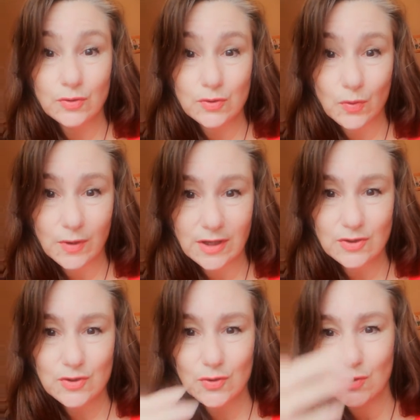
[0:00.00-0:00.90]
talking
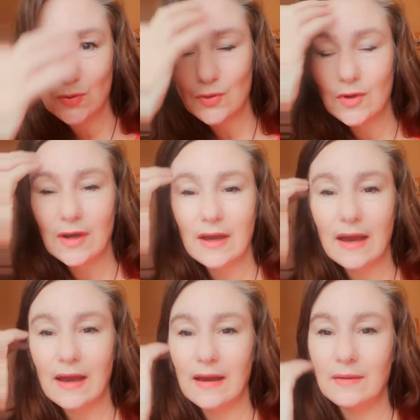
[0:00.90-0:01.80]
to,
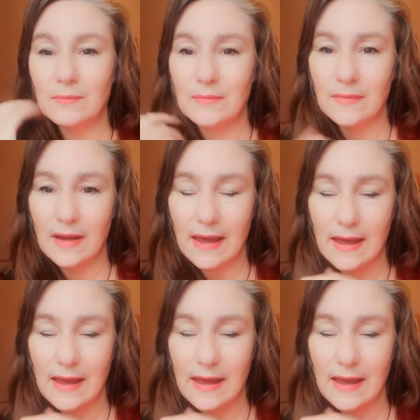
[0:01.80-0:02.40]
and